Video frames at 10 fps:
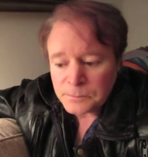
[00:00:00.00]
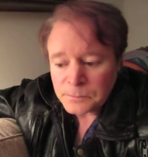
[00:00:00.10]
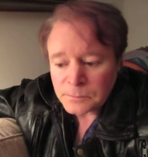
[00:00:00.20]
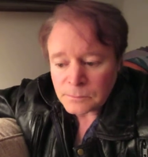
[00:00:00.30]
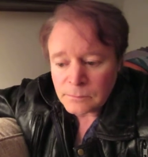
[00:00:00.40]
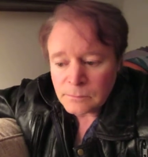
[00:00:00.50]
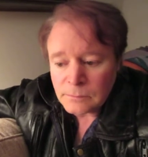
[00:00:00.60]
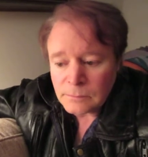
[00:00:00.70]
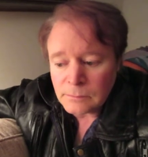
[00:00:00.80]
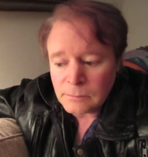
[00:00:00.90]

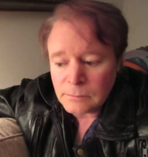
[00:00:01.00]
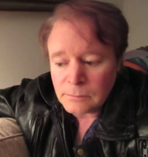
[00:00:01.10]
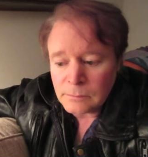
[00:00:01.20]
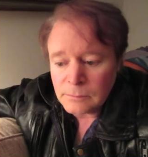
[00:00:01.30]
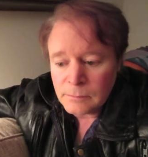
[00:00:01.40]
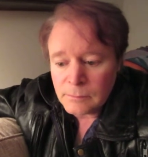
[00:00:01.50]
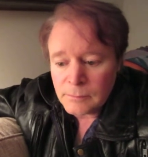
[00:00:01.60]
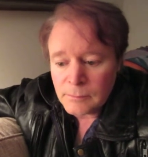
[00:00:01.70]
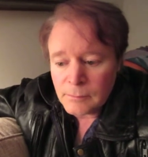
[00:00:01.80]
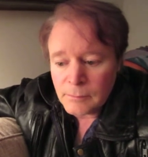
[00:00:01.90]
(silence)